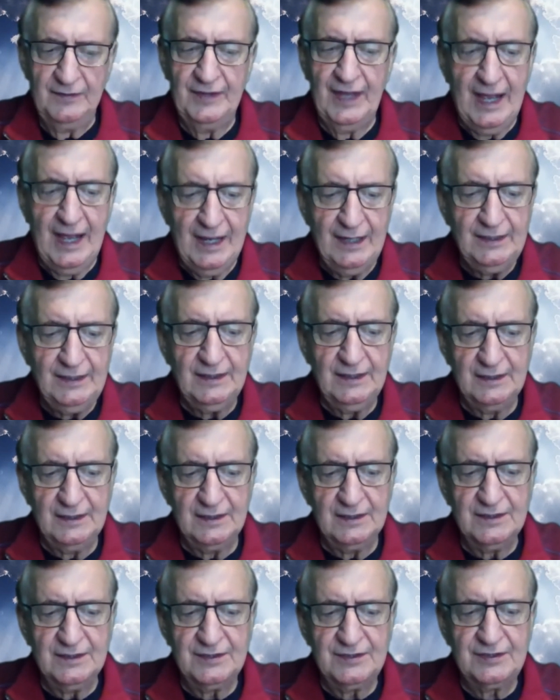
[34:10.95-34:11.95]
That
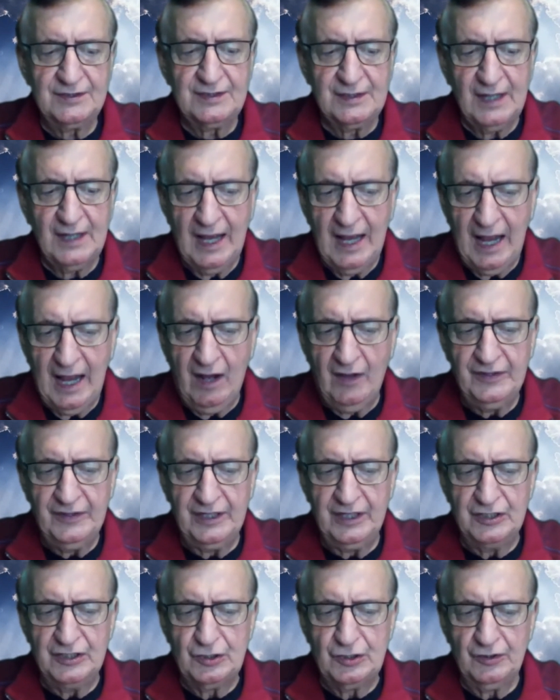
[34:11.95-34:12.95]
is how
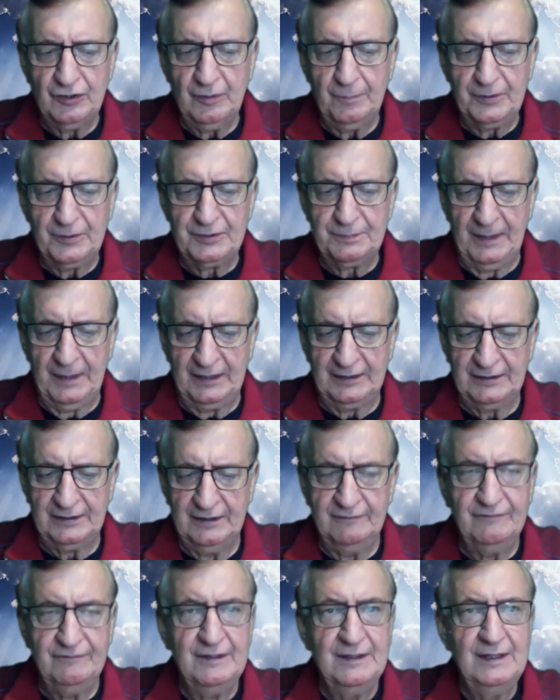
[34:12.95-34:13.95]
the eternal
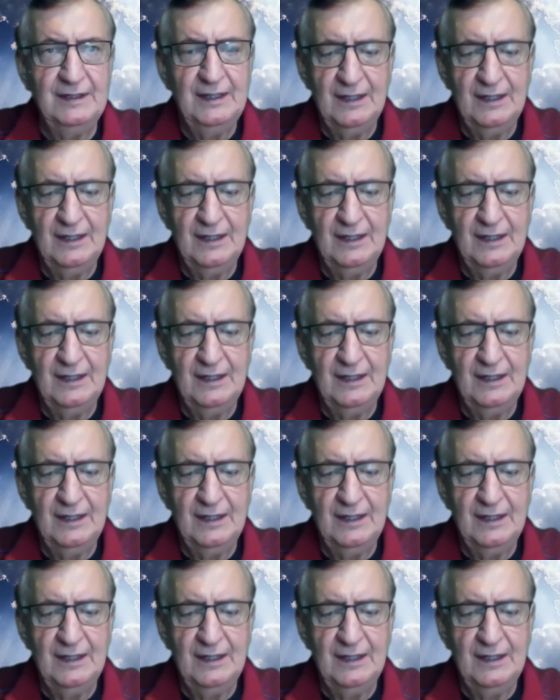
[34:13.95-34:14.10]
perspective